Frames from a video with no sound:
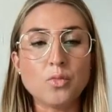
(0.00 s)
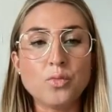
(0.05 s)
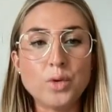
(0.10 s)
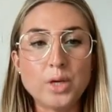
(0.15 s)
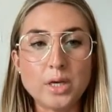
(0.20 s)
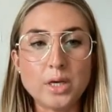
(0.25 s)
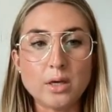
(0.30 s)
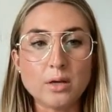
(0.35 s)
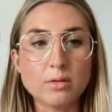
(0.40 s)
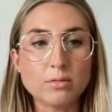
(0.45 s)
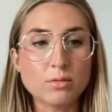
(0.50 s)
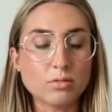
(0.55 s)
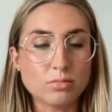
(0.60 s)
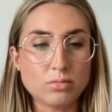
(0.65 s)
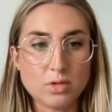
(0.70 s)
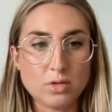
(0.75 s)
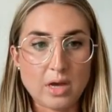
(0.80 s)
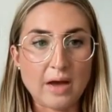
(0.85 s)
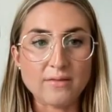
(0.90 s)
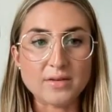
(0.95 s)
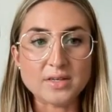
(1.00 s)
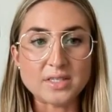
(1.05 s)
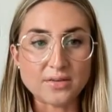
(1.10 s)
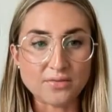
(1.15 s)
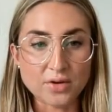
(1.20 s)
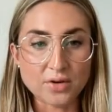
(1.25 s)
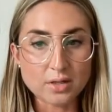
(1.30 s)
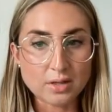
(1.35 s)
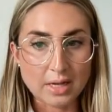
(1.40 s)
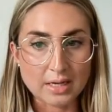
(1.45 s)
we have a
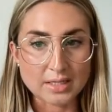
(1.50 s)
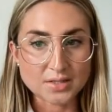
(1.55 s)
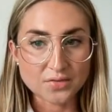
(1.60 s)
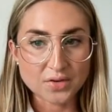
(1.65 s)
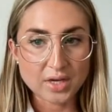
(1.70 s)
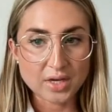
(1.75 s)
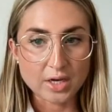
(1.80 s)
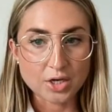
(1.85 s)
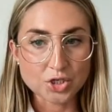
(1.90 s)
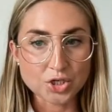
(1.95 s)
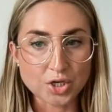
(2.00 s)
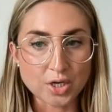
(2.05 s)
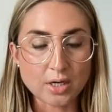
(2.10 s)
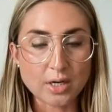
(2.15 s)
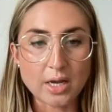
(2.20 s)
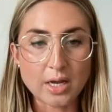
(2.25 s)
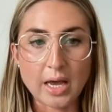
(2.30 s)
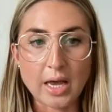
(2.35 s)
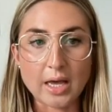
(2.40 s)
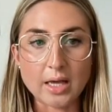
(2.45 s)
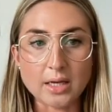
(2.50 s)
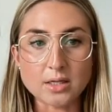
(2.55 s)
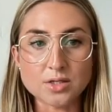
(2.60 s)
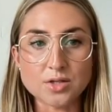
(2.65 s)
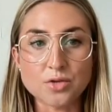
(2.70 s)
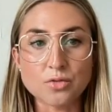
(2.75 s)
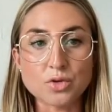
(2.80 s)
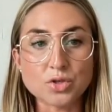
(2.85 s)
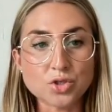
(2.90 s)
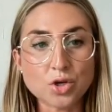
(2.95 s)
different classification,
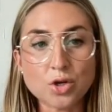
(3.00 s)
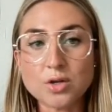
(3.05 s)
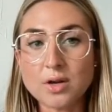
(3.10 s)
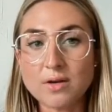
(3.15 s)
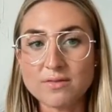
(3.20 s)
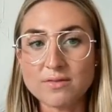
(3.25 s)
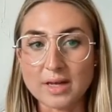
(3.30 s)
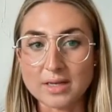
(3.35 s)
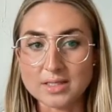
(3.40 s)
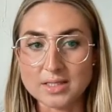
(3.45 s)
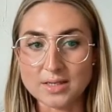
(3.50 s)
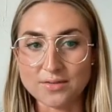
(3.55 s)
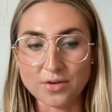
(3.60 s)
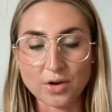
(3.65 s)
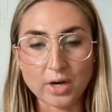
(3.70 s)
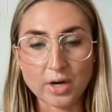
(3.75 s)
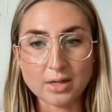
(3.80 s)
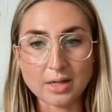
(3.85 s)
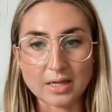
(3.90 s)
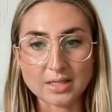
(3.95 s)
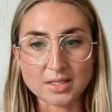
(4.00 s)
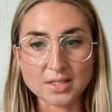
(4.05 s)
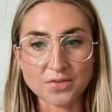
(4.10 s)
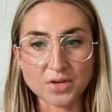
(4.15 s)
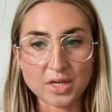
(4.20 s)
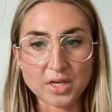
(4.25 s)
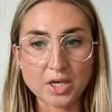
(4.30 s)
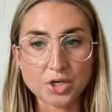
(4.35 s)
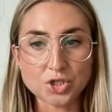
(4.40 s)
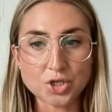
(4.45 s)
and the result of that differing
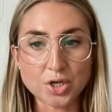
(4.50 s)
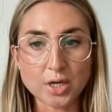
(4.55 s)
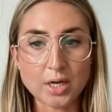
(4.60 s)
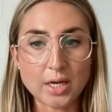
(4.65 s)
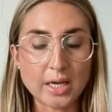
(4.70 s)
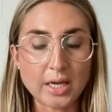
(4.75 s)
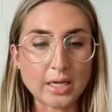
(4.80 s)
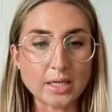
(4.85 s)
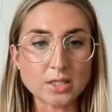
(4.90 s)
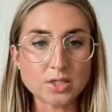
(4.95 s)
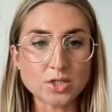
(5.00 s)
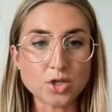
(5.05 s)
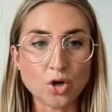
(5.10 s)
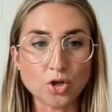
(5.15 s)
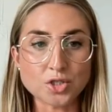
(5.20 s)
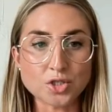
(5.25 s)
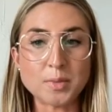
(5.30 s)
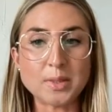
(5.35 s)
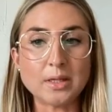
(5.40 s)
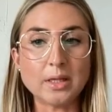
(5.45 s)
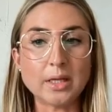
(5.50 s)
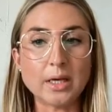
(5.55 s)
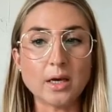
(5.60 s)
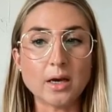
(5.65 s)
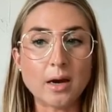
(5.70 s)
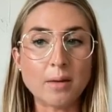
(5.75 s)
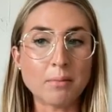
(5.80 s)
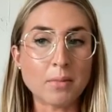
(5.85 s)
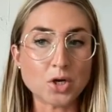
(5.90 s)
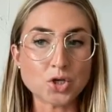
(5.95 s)
classification is
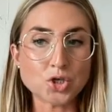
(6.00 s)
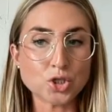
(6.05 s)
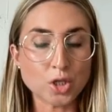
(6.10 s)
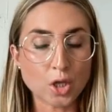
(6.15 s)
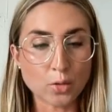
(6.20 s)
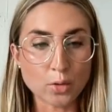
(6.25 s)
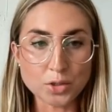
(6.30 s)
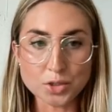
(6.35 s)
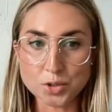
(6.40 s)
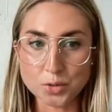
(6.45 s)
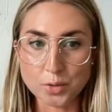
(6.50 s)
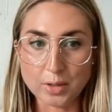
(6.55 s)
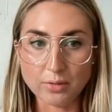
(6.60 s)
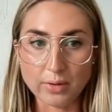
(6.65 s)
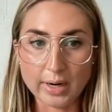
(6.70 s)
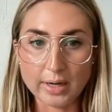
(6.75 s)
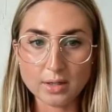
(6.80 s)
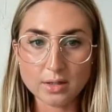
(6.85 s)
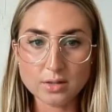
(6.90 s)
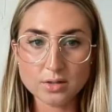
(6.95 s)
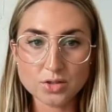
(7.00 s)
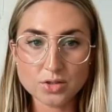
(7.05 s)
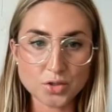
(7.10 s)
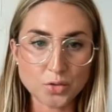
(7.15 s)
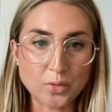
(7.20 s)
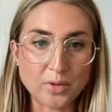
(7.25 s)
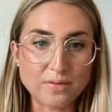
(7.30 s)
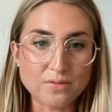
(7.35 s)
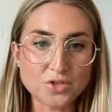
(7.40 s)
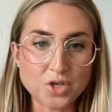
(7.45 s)
ultimately a much lower duty rate.
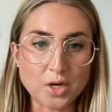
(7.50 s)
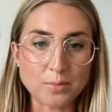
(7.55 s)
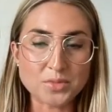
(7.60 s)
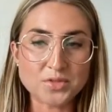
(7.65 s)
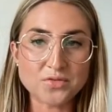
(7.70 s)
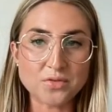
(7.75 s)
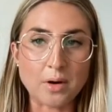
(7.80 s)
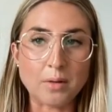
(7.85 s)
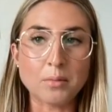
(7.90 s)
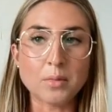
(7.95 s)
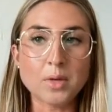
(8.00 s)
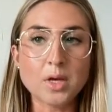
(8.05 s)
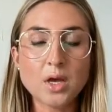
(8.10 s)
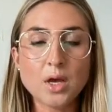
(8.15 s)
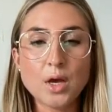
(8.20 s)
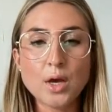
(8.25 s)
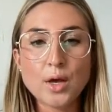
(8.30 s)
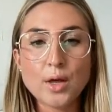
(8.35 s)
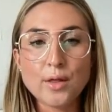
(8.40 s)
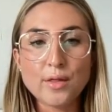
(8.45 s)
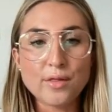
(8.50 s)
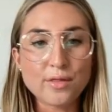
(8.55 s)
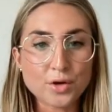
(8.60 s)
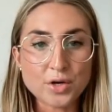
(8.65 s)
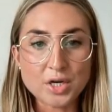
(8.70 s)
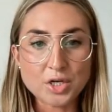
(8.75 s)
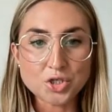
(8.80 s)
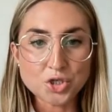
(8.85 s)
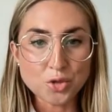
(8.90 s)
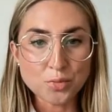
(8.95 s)
So we've jumped from
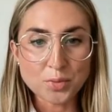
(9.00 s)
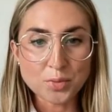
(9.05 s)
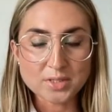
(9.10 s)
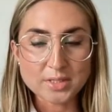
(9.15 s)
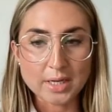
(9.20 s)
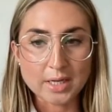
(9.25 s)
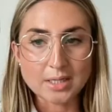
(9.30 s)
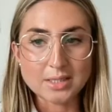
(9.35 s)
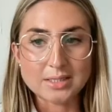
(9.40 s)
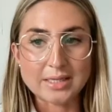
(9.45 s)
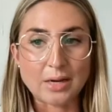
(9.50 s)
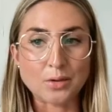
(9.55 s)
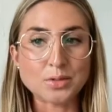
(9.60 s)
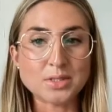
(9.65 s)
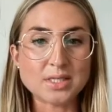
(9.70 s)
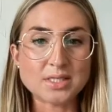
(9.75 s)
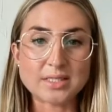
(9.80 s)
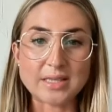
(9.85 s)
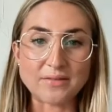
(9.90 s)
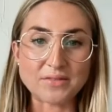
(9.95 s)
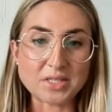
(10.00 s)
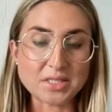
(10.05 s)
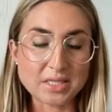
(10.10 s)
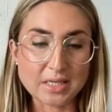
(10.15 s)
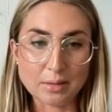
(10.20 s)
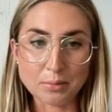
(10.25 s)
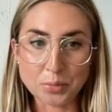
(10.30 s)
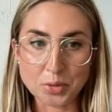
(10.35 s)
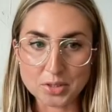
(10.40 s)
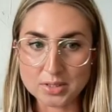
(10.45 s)
32% down to
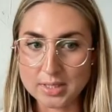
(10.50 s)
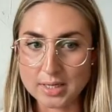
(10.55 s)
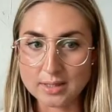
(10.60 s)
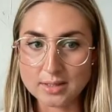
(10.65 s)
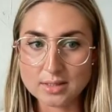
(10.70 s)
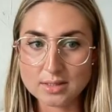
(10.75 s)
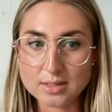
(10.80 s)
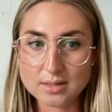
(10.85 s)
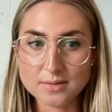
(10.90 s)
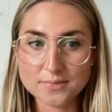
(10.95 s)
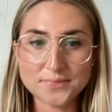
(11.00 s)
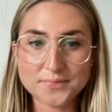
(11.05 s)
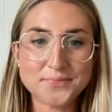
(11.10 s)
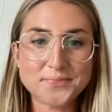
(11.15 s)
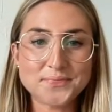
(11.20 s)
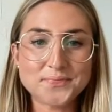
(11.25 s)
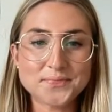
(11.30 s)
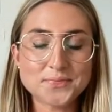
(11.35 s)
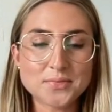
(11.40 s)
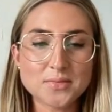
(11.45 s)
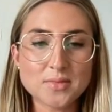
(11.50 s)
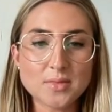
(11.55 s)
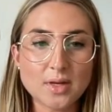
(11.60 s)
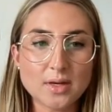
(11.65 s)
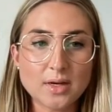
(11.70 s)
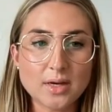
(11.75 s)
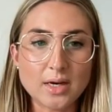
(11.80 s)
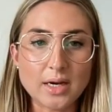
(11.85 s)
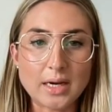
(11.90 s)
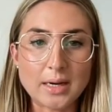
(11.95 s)
17%.
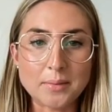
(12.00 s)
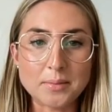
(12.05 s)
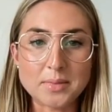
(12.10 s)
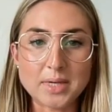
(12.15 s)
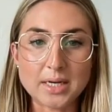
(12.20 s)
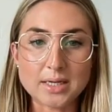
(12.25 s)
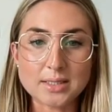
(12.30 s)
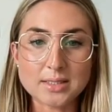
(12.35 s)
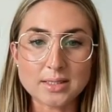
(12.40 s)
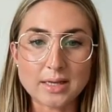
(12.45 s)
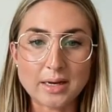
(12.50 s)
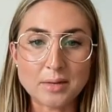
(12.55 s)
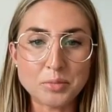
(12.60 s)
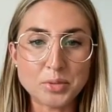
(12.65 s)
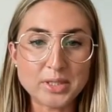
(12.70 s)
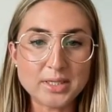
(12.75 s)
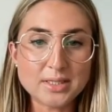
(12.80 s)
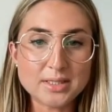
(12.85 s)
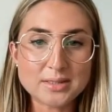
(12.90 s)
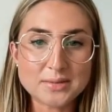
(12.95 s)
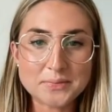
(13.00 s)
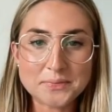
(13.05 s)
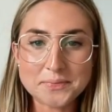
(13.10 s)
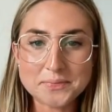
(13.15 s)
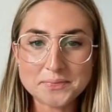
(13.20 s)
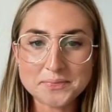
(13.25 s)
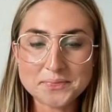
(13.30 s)
Next slide, please.